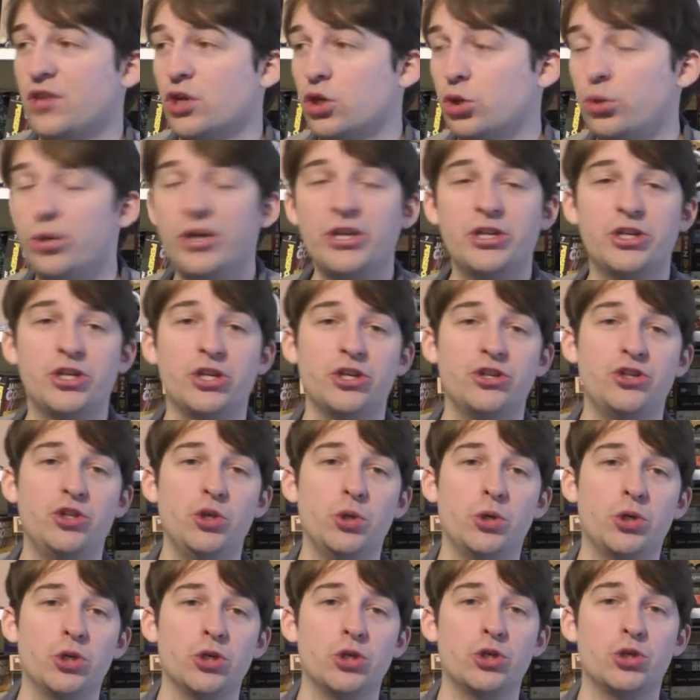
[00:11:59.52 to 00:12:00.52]
the creatures you
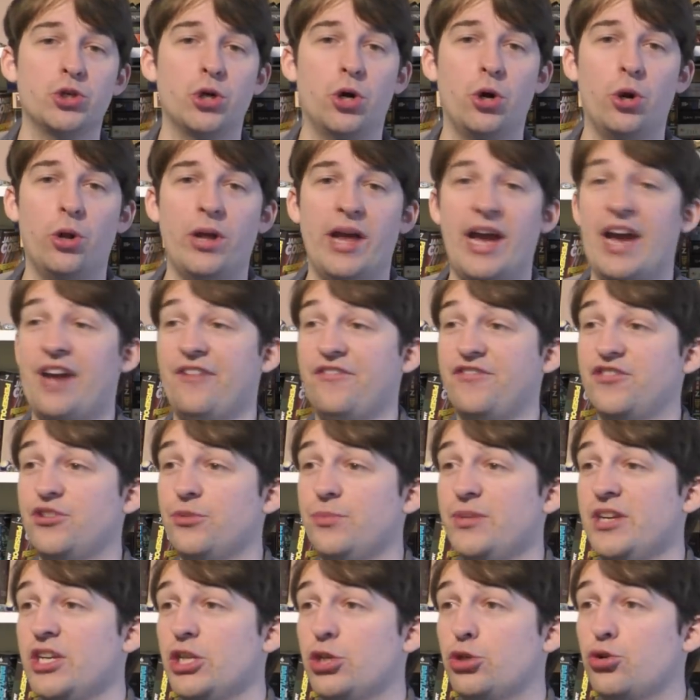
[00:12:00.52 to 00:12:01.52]
control have to
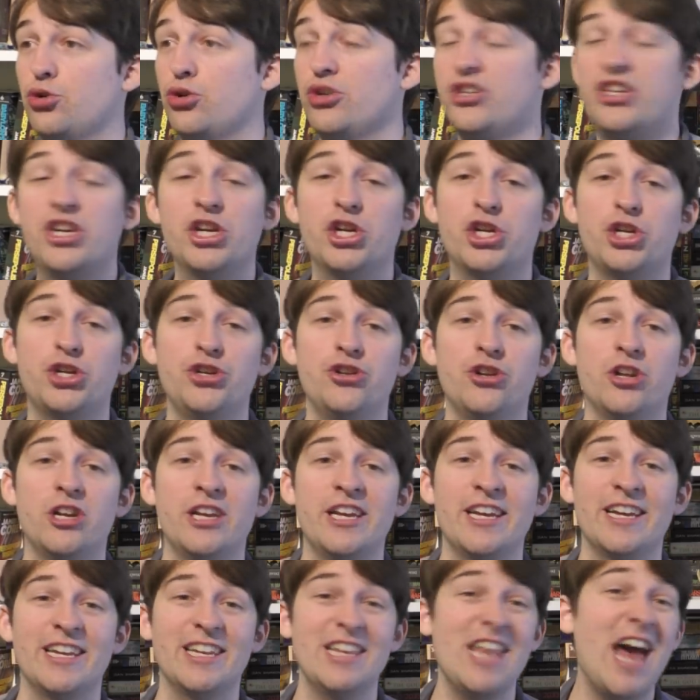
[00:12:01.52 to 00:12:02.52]
be
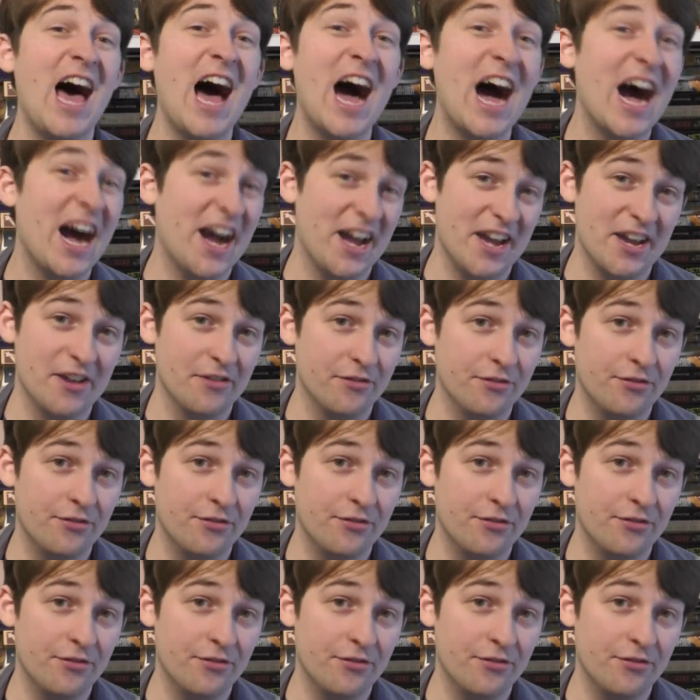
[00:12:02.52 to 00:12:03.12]
traditionally alive?